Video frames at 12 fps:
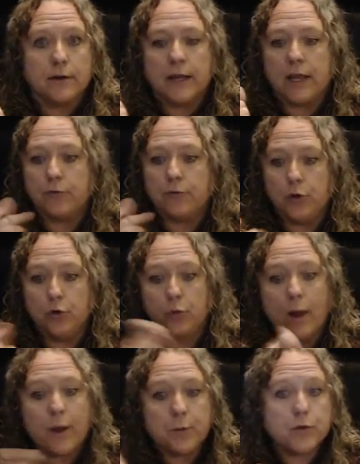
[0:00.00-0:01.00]
If you
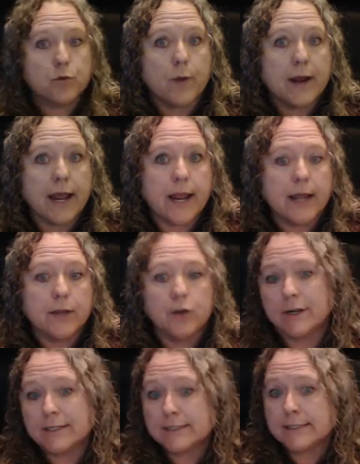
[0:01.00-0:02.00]
write with your right hand, you're
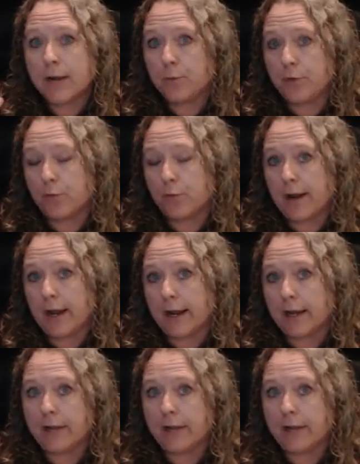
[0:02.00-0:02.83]
going to sign with your right hand.